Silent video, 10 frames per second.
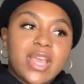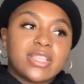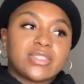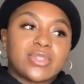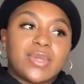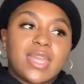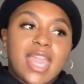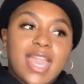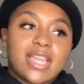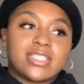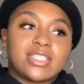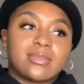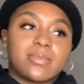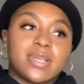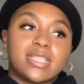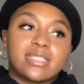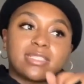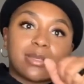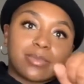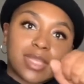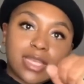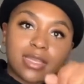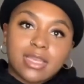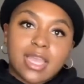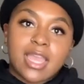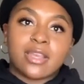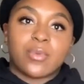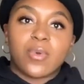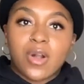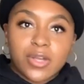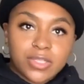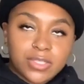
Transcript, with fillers: So you can't just put something in a wall.